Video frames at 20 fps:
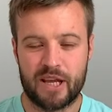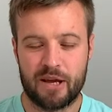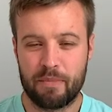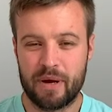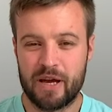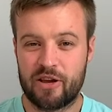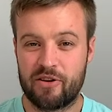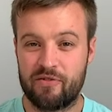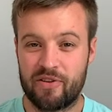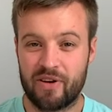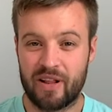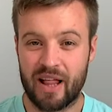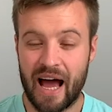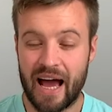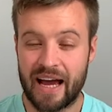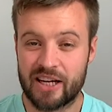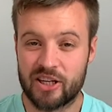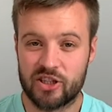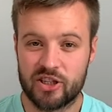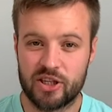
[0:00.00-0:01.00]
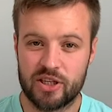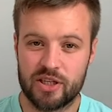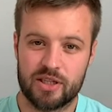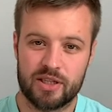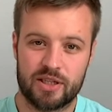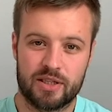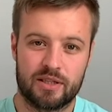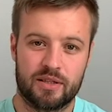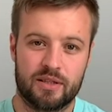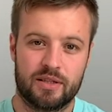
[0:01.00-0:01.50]
It can make you feel
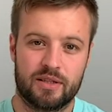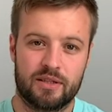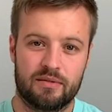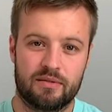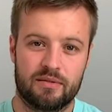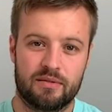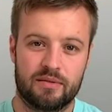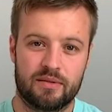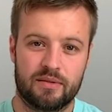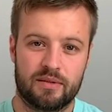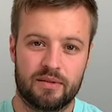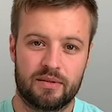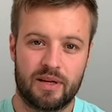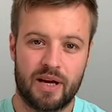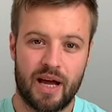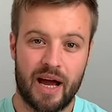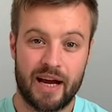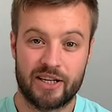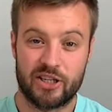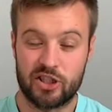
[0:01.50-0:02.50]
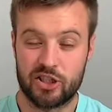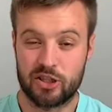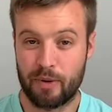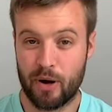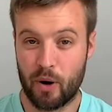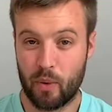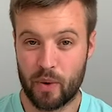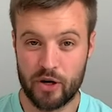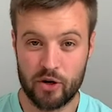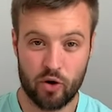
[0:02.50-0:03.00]
anxious, anxious
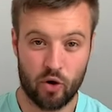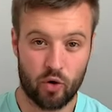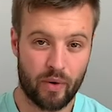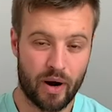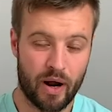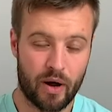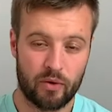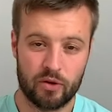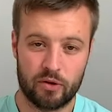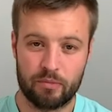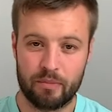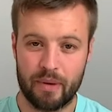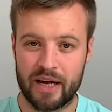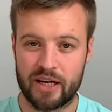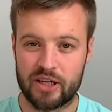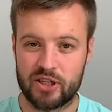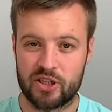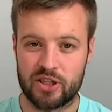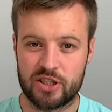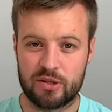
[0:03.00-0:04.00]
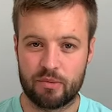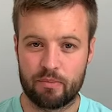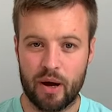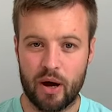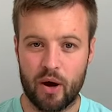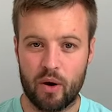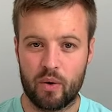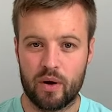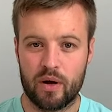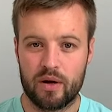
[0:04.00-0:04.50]
about when you're around them, anxious
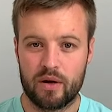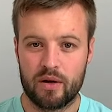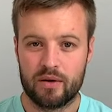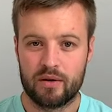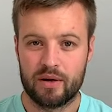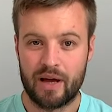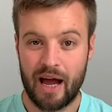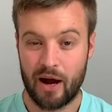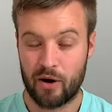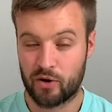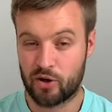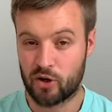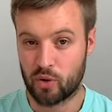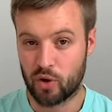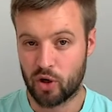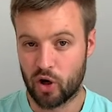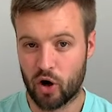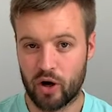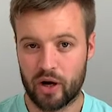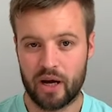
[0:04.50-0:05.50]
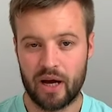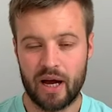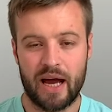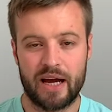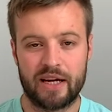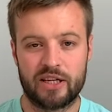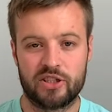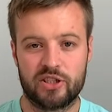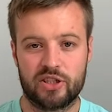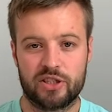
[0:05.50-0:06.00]
about how you look,
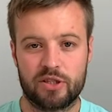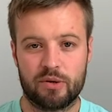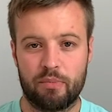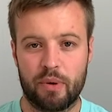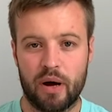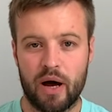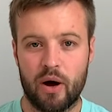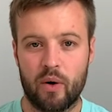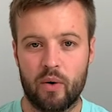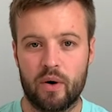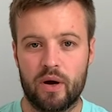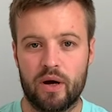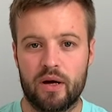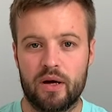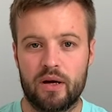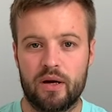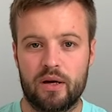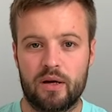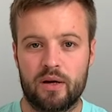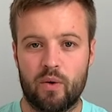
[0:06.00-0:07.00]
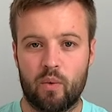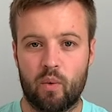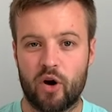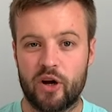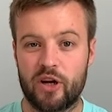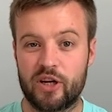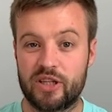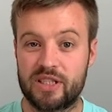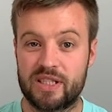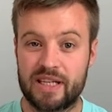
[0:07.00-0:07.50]
anxious about
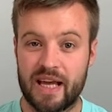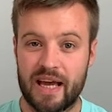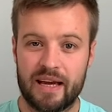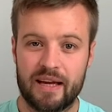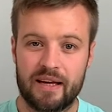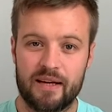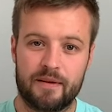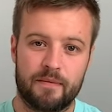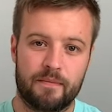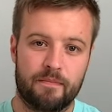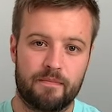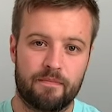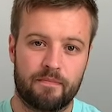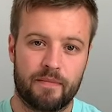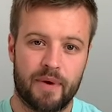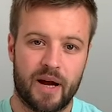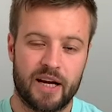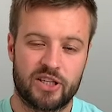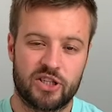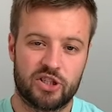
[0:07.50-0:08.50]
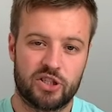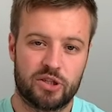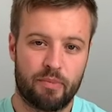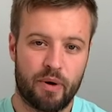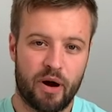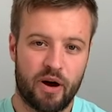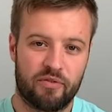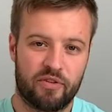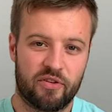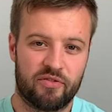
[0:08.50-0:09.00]
what you're saying, anxious
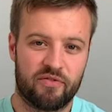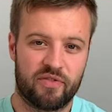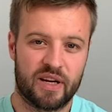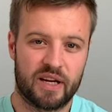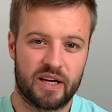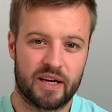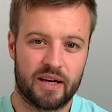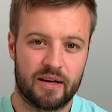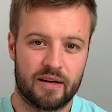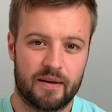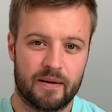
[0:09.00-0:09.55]
about if you're fitting in.